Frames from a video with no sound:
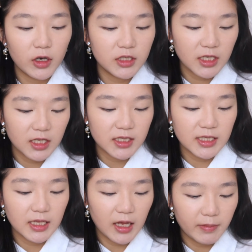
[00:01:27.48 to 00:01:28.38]
on to
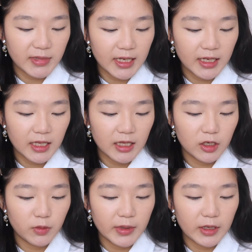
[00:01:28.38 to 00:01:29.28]
concealer, I'm taking a
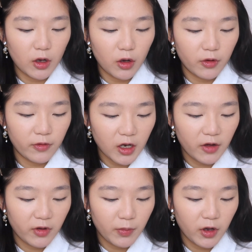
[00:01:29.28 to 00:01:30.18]
little bit of
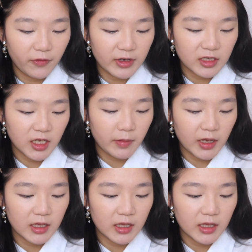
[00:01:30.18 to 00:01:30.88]
Cover Perfect Tip